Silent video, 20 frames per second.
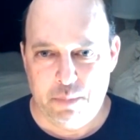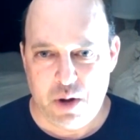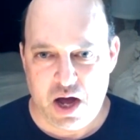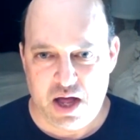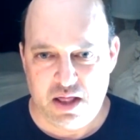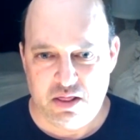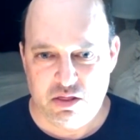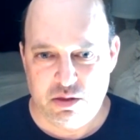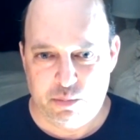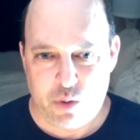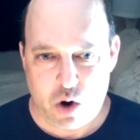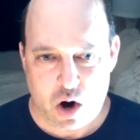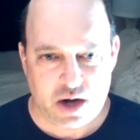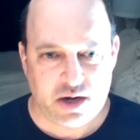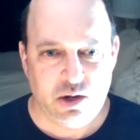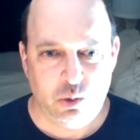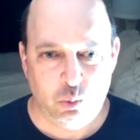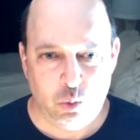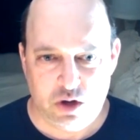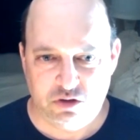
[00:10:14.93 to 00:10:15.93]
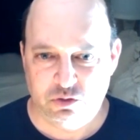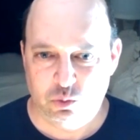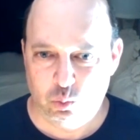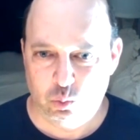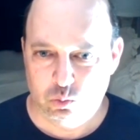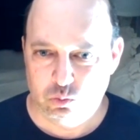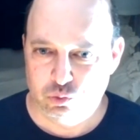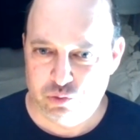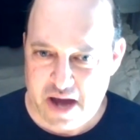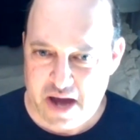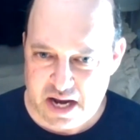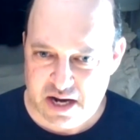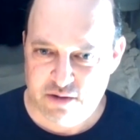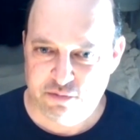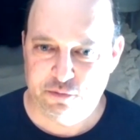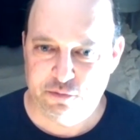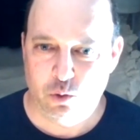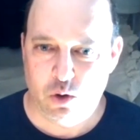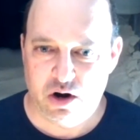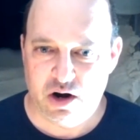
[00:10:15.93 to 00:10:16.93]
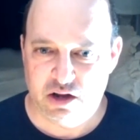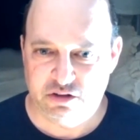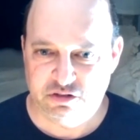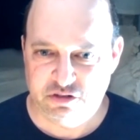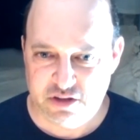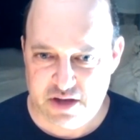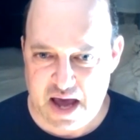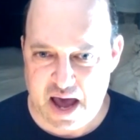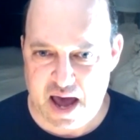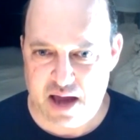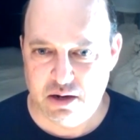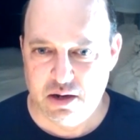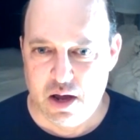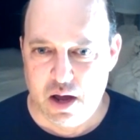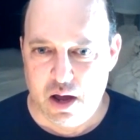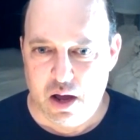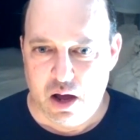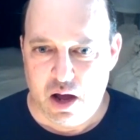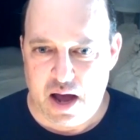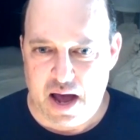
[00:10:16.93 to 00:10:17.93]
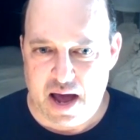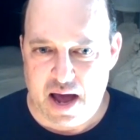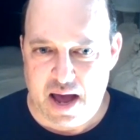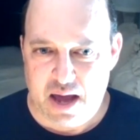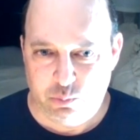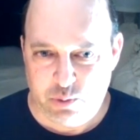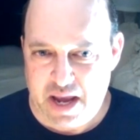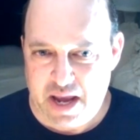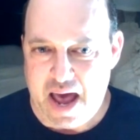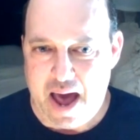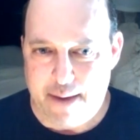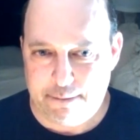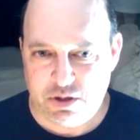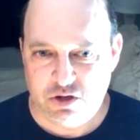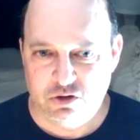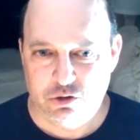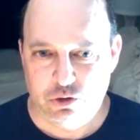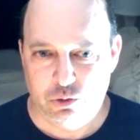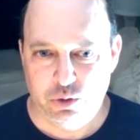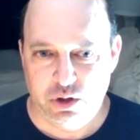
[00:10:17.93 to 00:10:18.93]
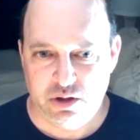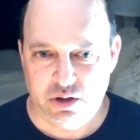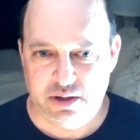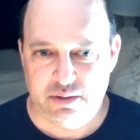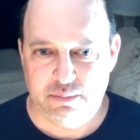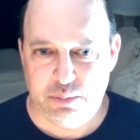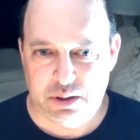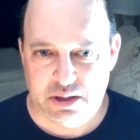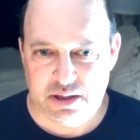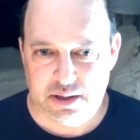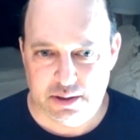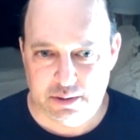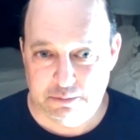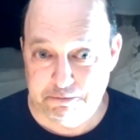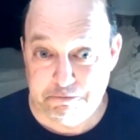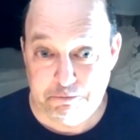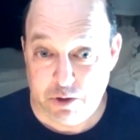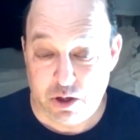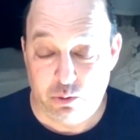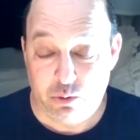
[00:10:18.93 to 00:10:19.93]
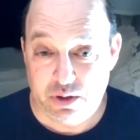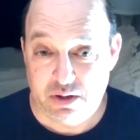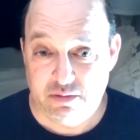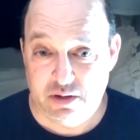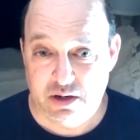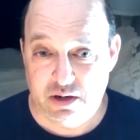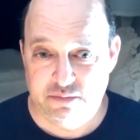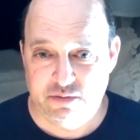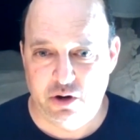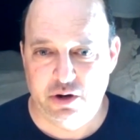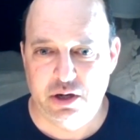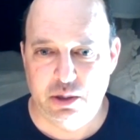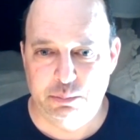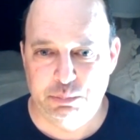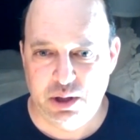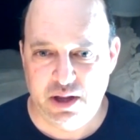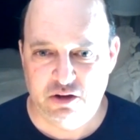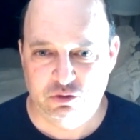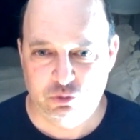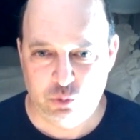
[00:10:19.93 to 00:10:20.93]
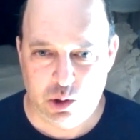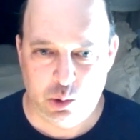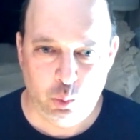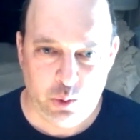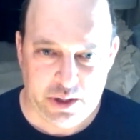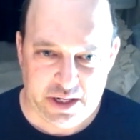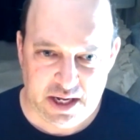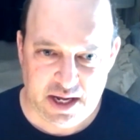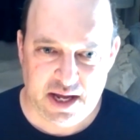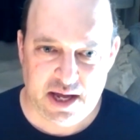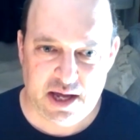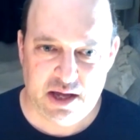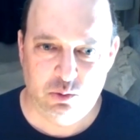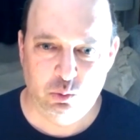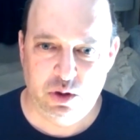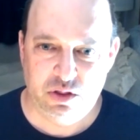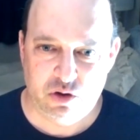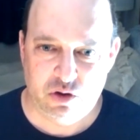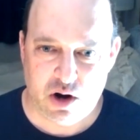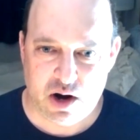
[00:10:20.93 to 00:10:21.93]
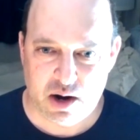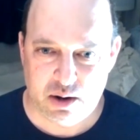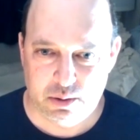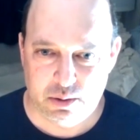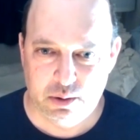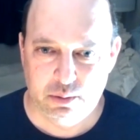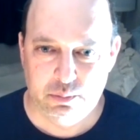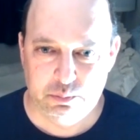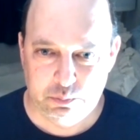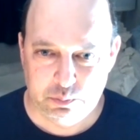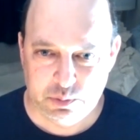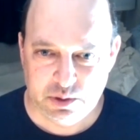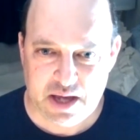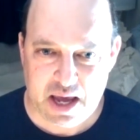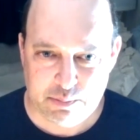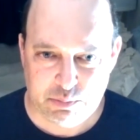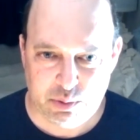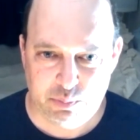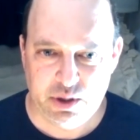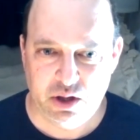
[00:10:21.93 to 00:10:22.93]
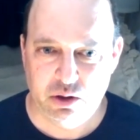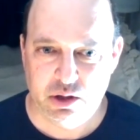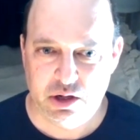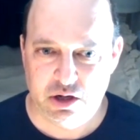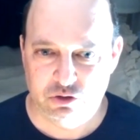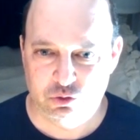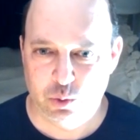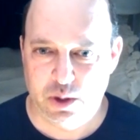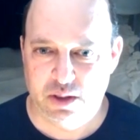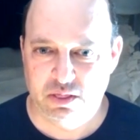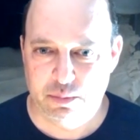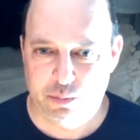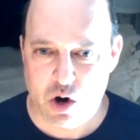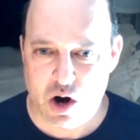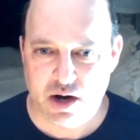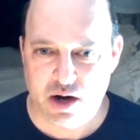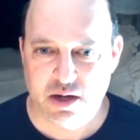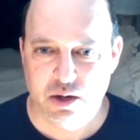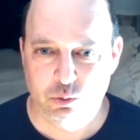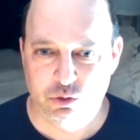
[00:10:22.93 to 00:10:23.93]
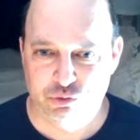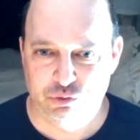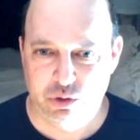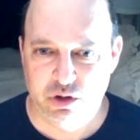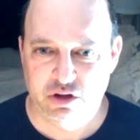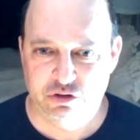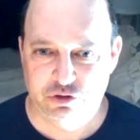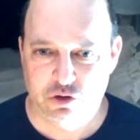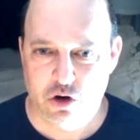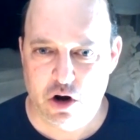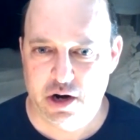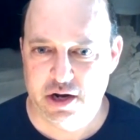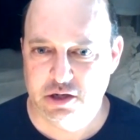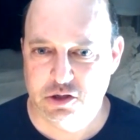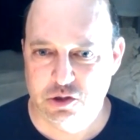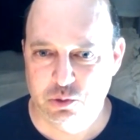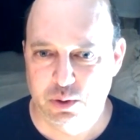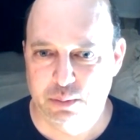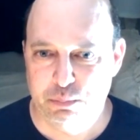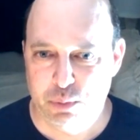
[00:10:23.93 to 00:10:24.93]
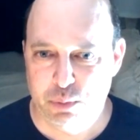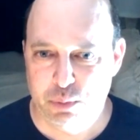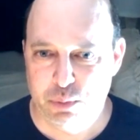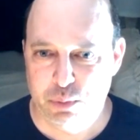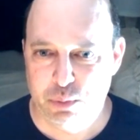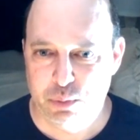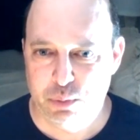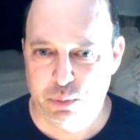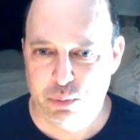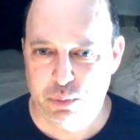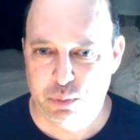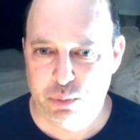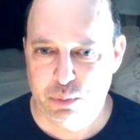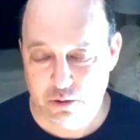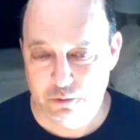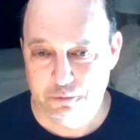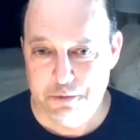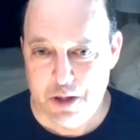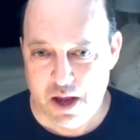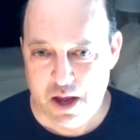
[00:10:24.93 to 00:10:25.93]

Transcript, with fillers: but the market wasn't ready for us yet. Uh, and we happened to really be, you know, in a, in a very good place where we hit with our capabilities when the market was really starting to embrace it. So